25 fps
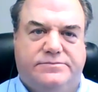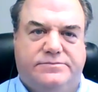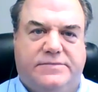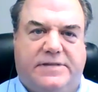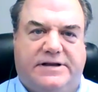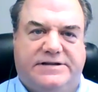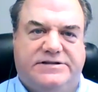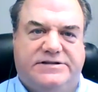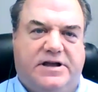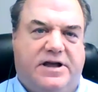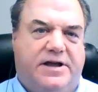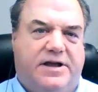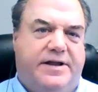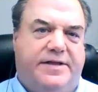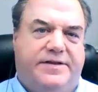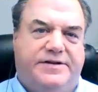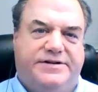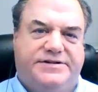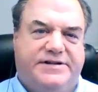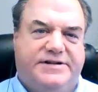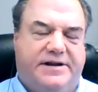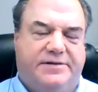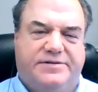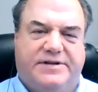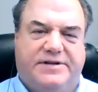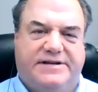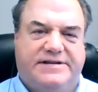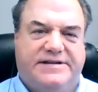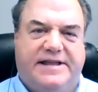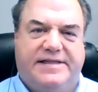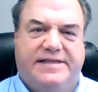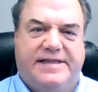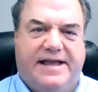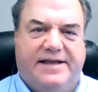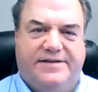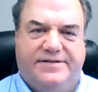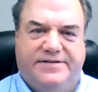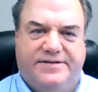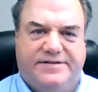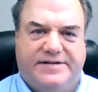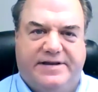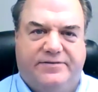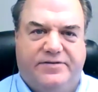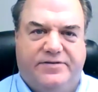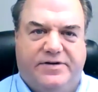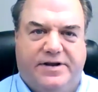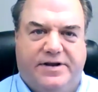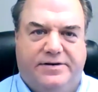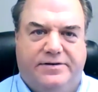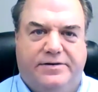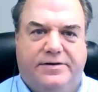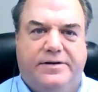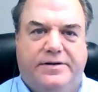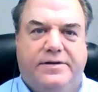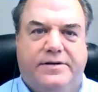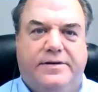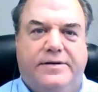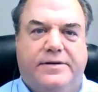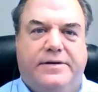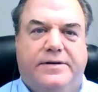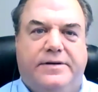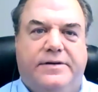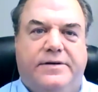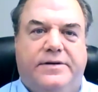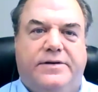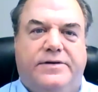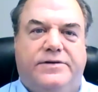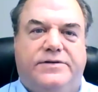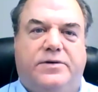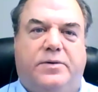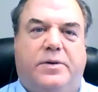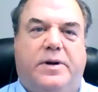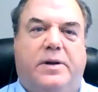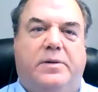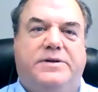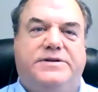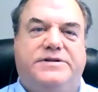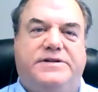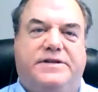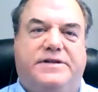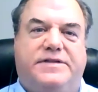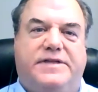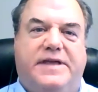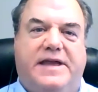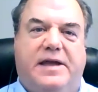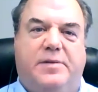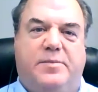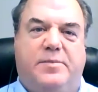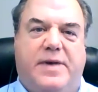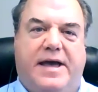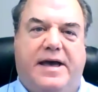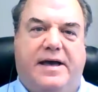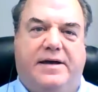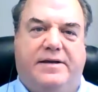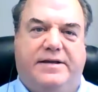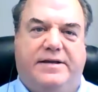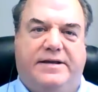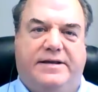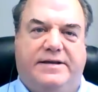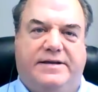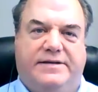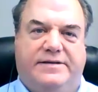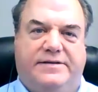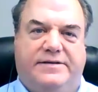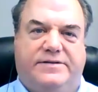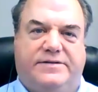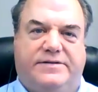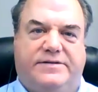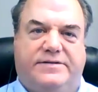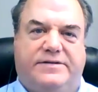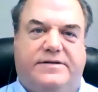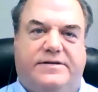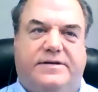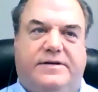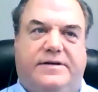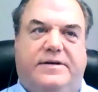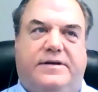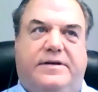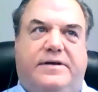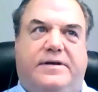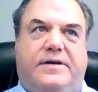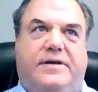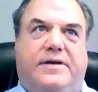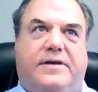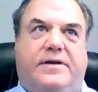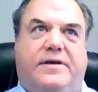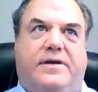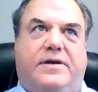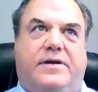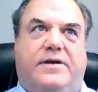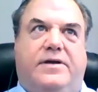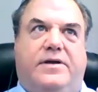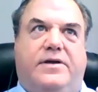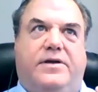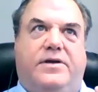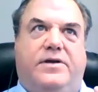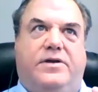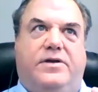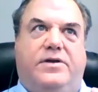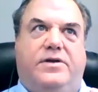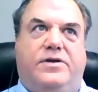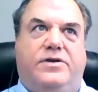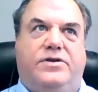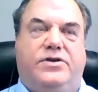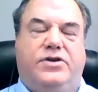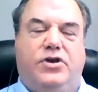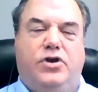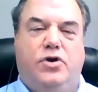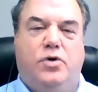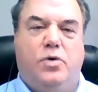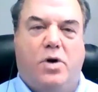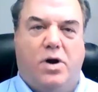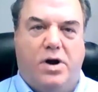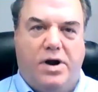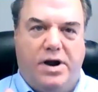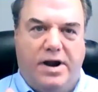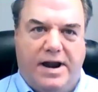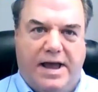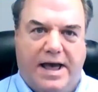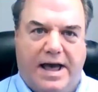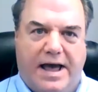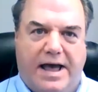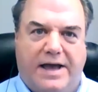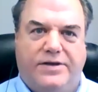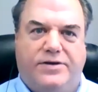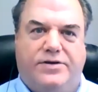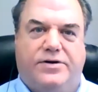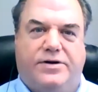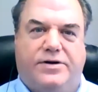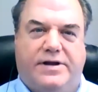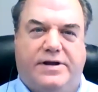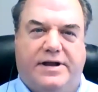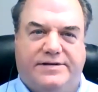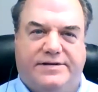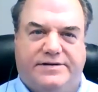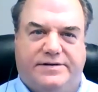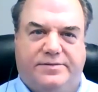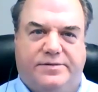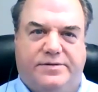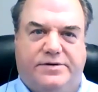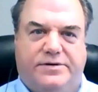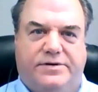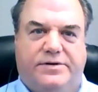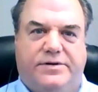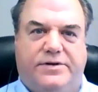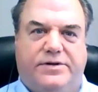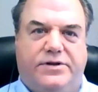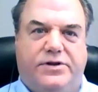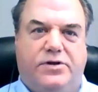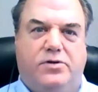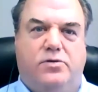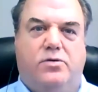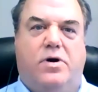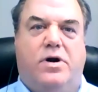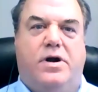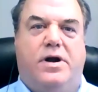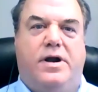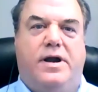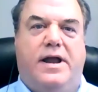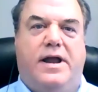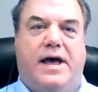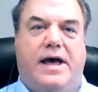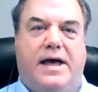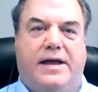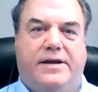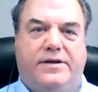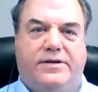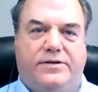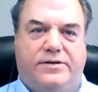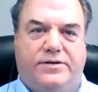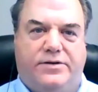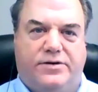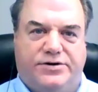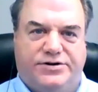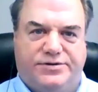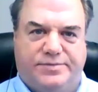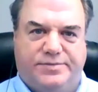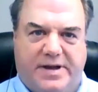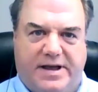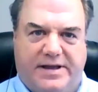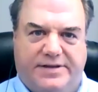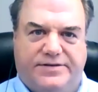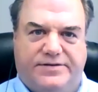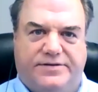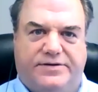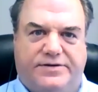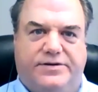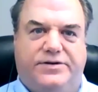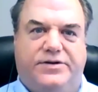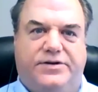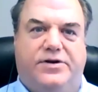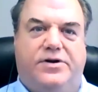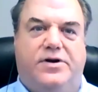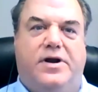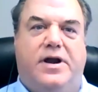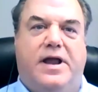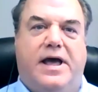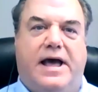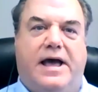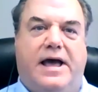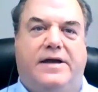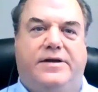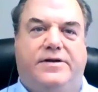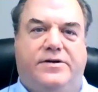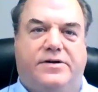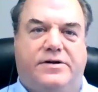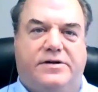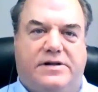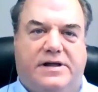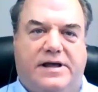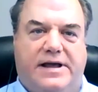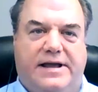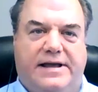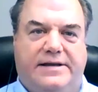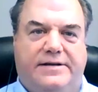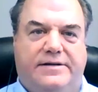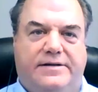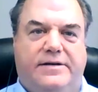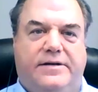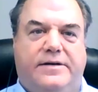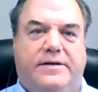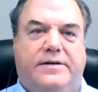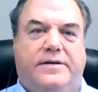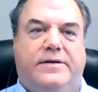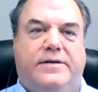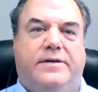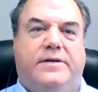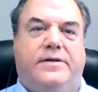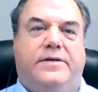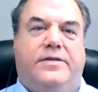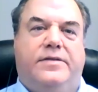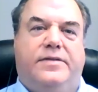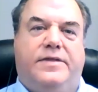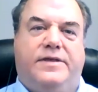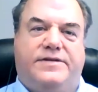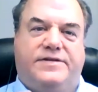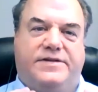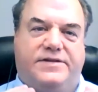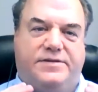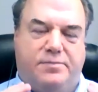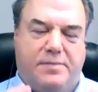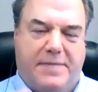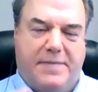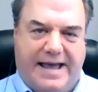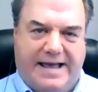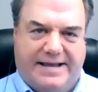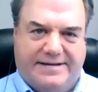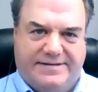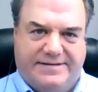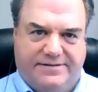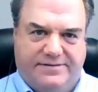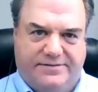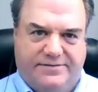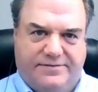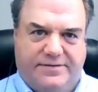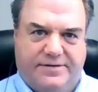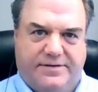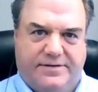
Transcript: I saw another study was like 10,700. So what I want you to think about is you are not your customer. You are not your sponsor. You're not your client. This is massive.